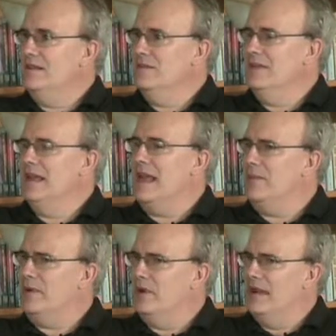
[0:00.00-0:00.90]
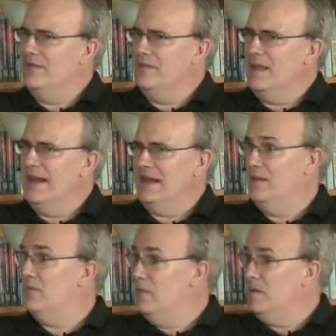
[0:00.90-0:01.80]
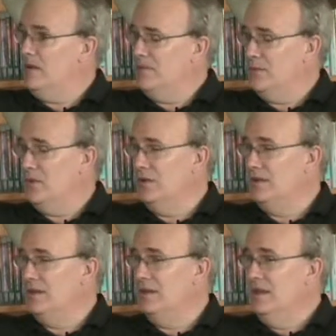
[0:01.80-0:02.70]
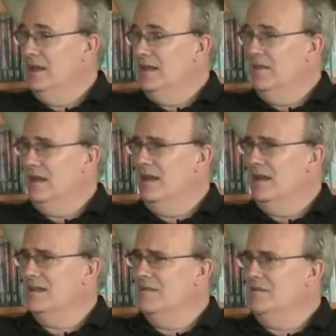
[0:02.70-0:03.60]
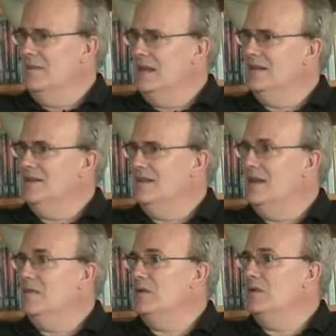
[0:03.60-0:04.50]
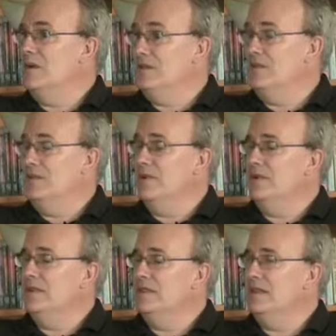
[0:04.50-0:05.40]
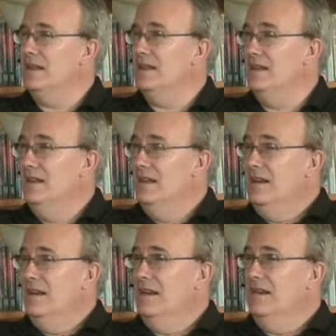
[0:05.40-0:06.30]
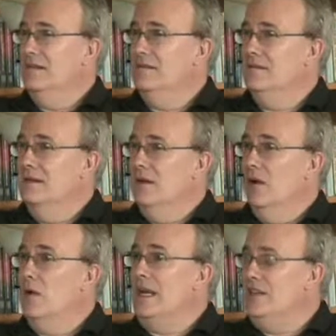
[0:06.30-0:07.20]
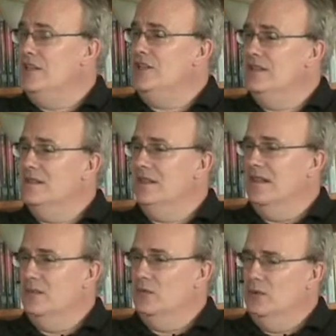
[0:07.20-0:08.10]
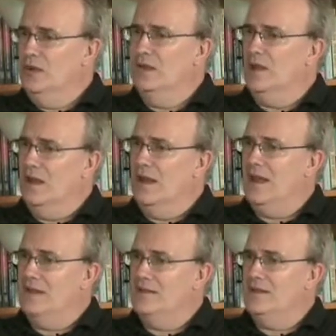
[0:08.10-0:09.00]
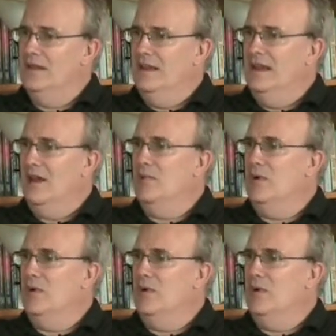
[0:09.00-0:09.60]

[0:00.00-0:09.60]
And with the epigram from that came from a piece of poetry by Osip Mandelstam, a Russian poet, who said, uh, O oh, indigence at the root of our lives, how